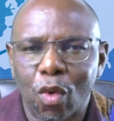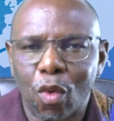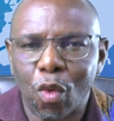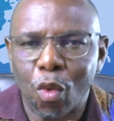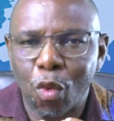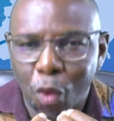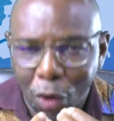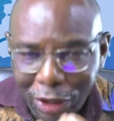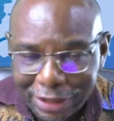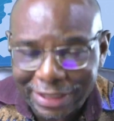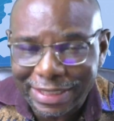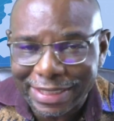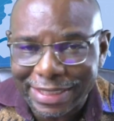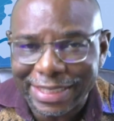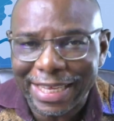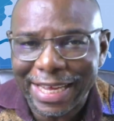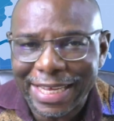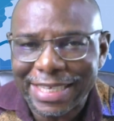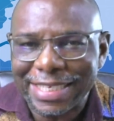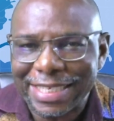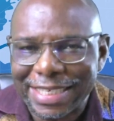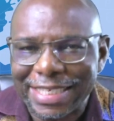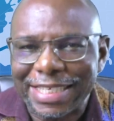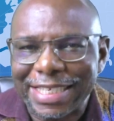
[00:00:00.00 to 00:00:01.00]
what
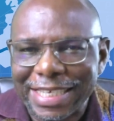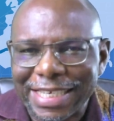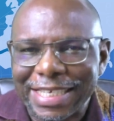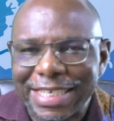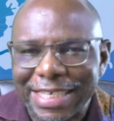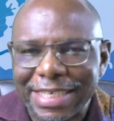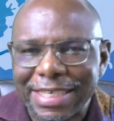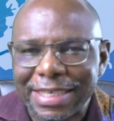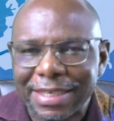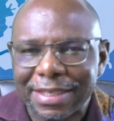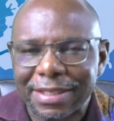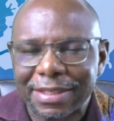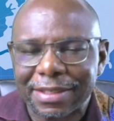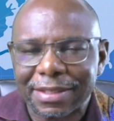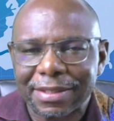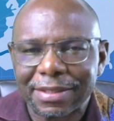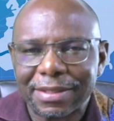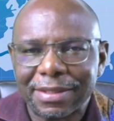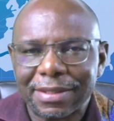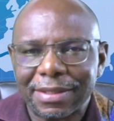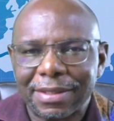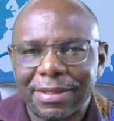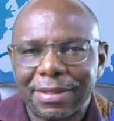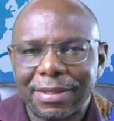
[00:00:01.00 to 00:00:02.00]
they see,
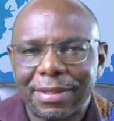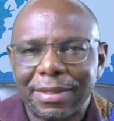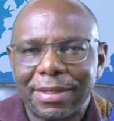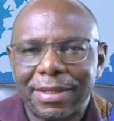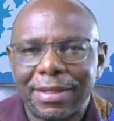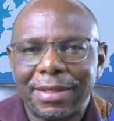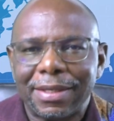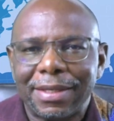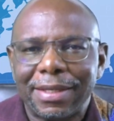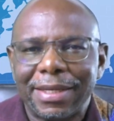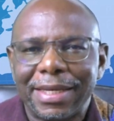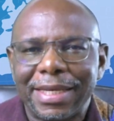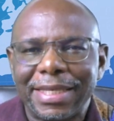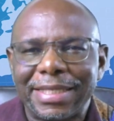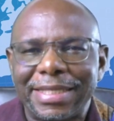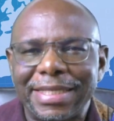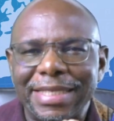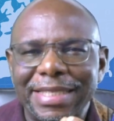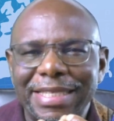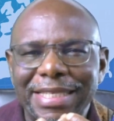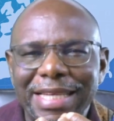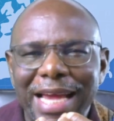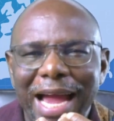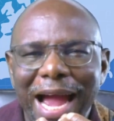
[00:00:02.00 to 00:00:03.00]
it
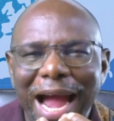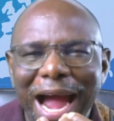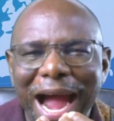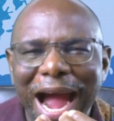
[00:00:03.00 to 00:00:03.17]
is